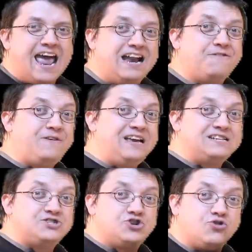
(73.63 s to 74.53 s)
and if he
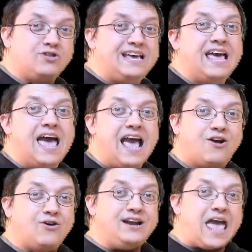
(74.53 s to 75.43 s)
is truly
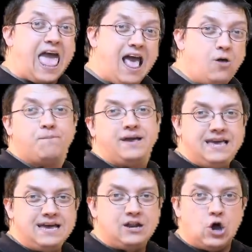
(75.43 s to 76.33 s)
going to help
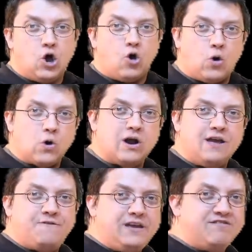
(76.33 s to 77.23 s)
Ian, or
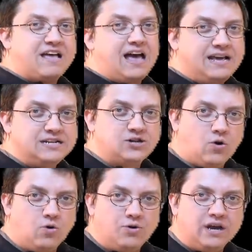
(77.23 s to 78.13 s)
if he's got his
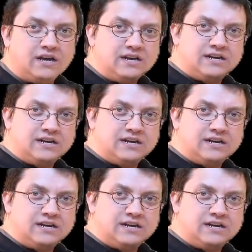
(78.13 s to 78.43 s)
own